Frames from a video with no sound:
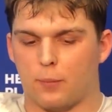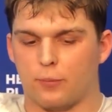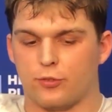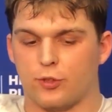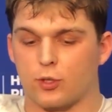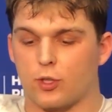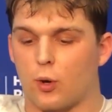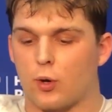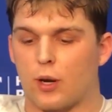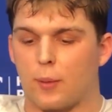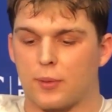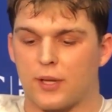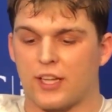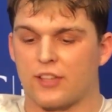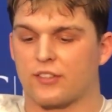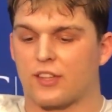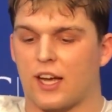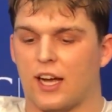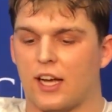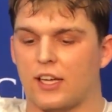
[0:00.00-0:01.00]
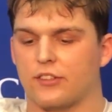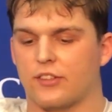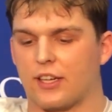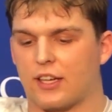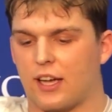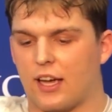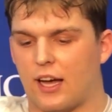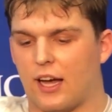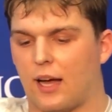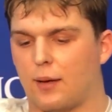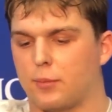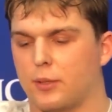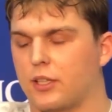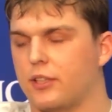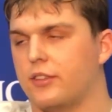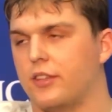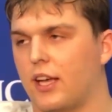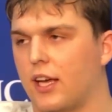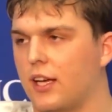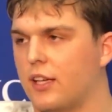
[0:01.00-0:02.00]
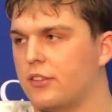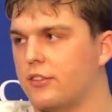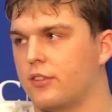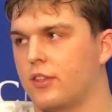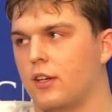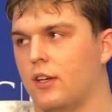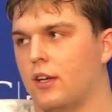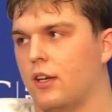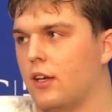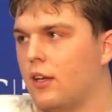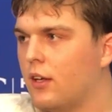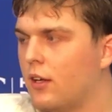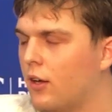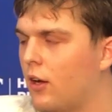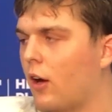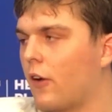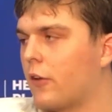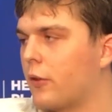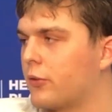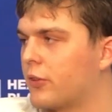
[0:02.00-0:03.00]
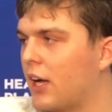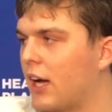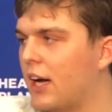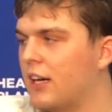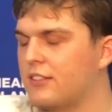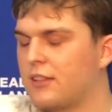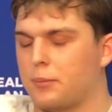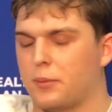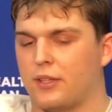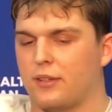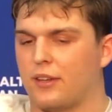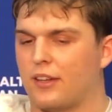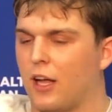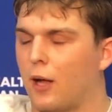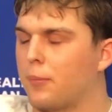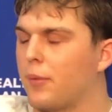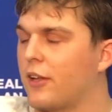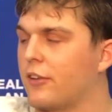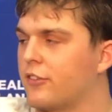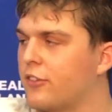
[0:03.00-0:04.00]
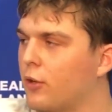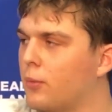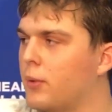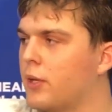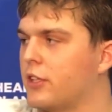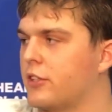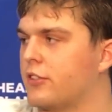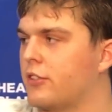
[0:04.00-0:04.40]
So going up against guys like Haba, Des, all those guys, I mean, that helped out so much.